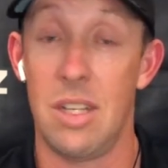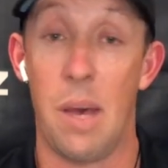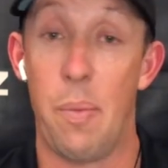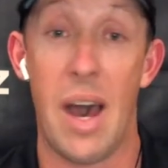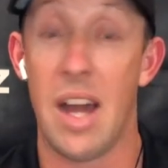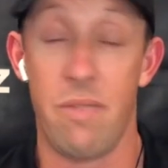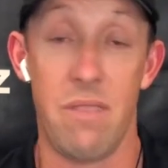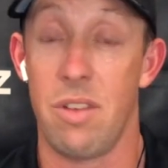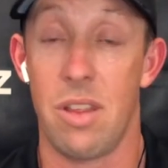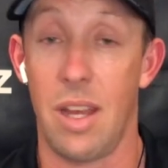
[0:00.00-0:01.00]
a part of
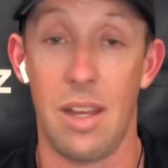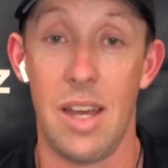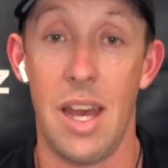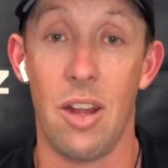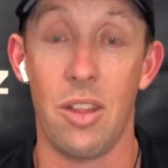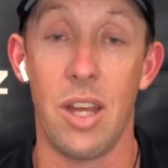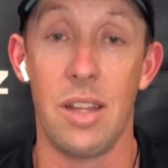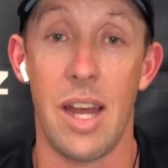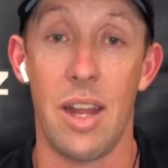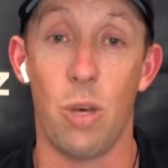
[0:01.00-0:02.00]
everything, and I think
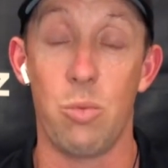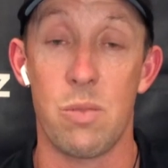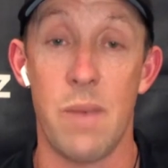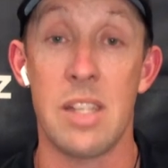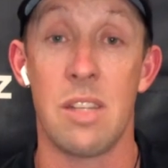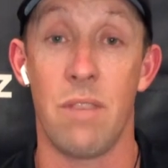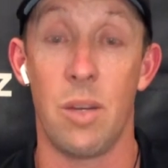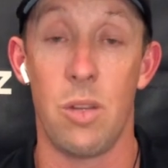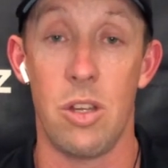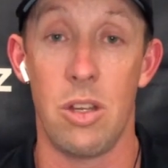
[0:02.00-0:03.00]
that helps massively
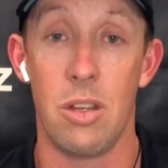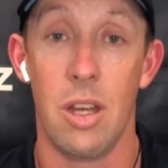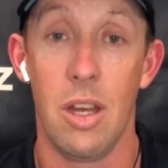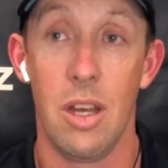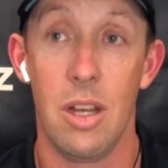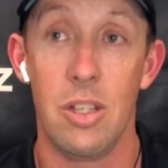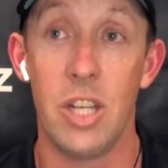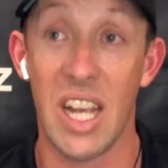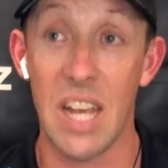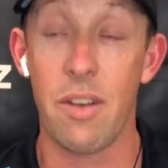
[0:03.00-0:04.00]
when you
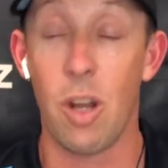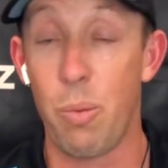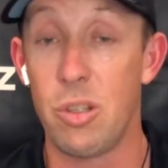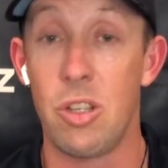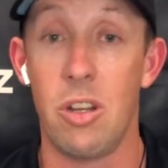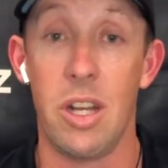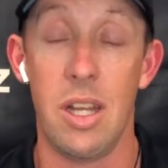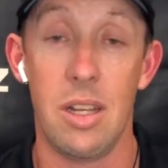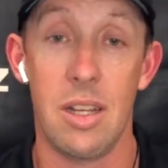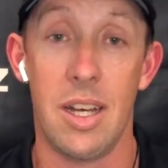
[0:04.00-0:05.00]
get given an opportunity.